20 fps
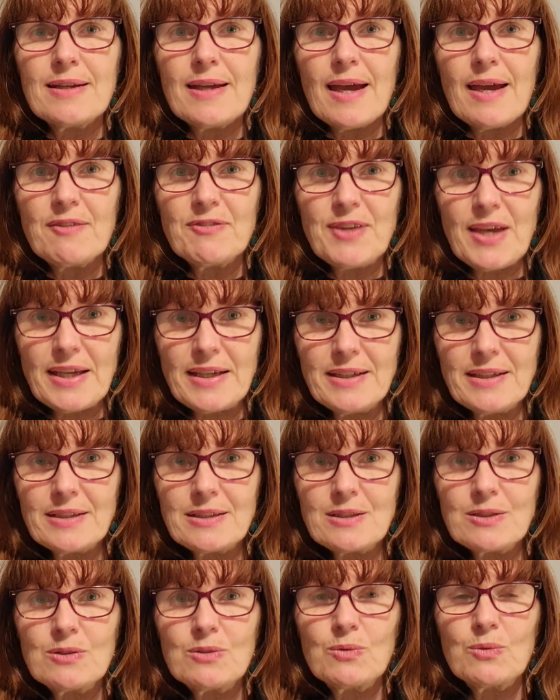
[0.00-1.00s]
had done
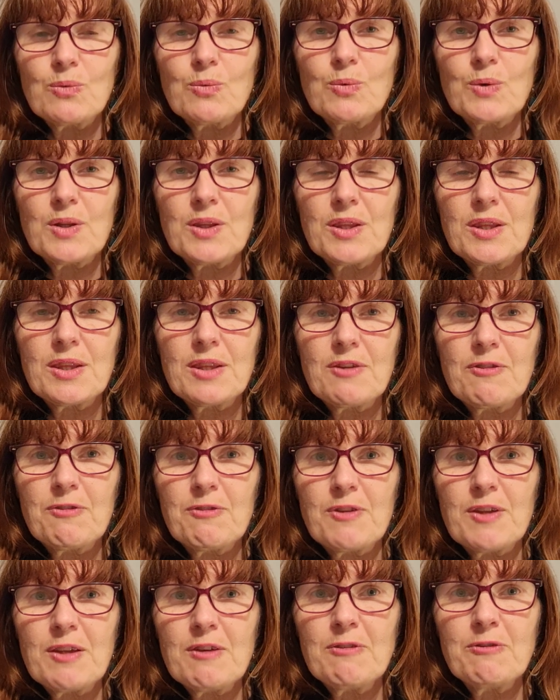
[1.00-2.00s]
it with the
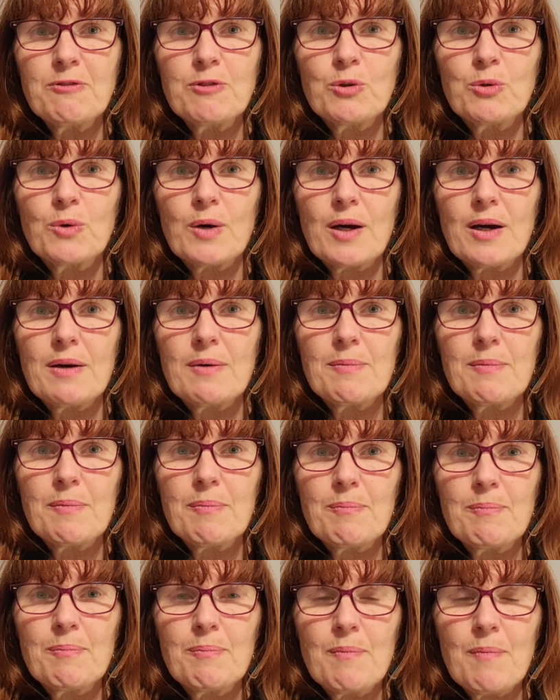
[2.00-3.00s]
fearful
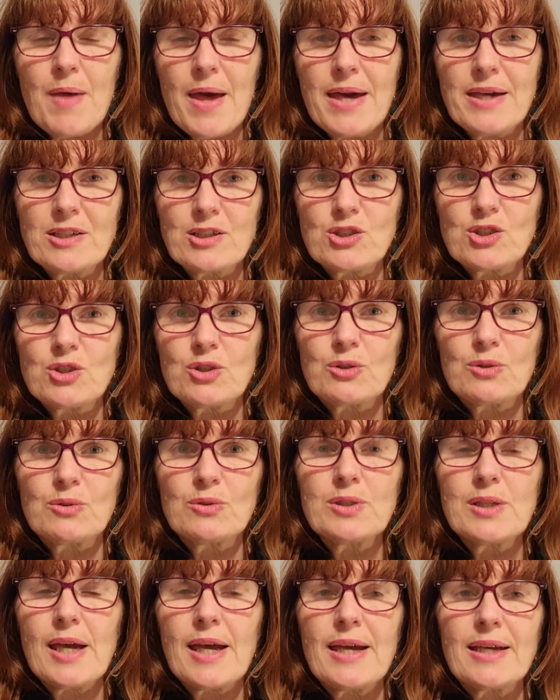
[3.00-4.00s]

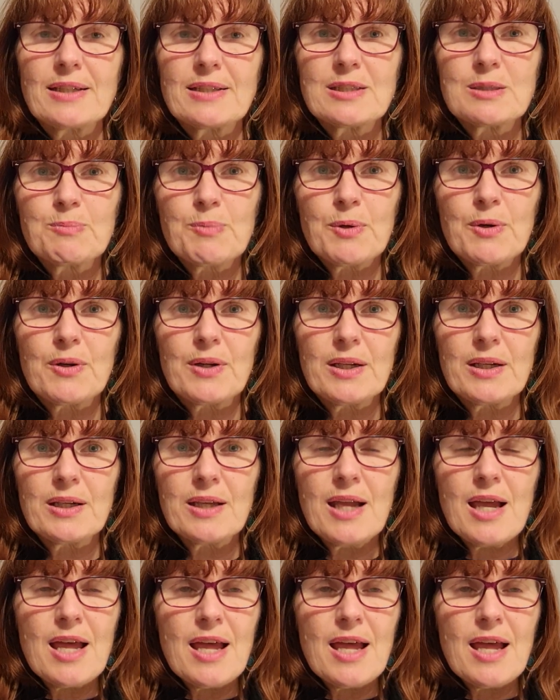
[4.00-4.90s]
attitude and spirit,